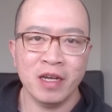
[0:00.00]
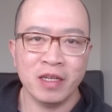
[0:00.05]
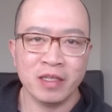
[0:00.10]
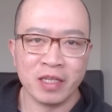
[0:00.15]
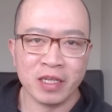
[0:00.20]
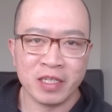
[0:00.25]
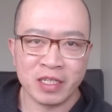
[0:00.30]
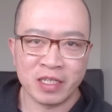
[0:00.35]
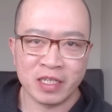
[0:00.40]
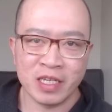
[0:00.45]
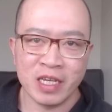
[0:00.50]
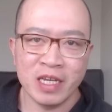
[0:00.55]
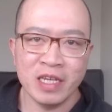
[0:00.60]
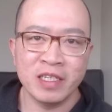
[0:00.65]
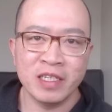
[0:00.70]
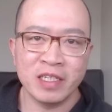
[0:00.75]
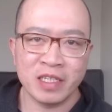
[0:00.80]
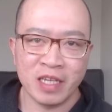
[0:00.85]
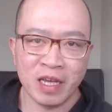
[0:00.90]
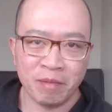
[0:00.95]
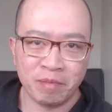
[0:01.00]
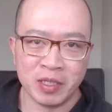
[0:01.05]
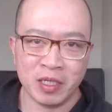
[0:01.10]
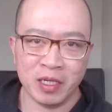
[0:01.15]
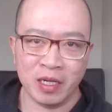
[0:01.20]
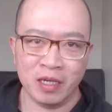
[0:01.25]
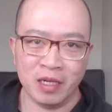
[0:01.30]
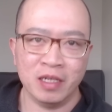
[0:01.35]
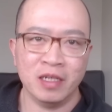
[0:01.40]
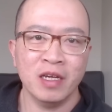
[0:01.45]
the Sea
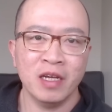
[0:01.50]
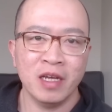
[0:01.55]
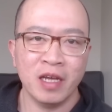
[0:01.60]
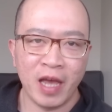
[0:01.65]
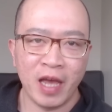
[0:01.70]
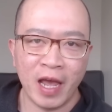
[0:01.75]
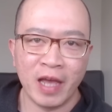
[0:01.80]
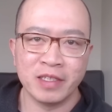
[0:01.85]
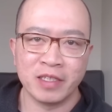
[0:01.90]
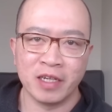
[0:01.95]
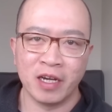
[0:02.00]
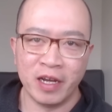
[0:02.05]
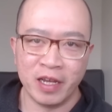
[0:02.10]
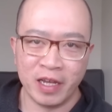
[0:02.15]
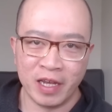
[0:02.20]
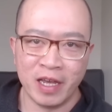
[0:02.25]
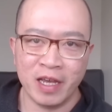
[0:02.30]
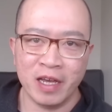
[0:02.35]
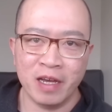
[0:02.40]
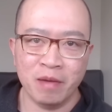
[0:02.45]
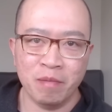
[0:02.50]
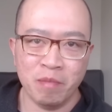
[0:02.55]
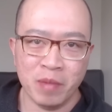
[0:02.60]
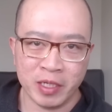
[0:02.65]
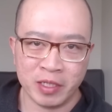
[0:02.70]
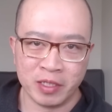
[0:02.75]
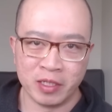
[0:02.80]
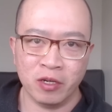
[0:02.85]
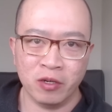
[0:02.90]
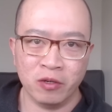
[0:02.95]
Ceptor anti-air
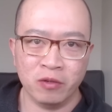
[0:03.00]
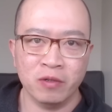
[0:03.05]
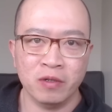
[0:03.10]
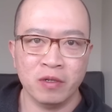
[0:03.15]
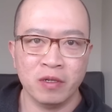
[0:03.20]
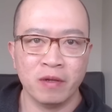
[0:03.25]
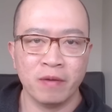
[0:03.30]
missile,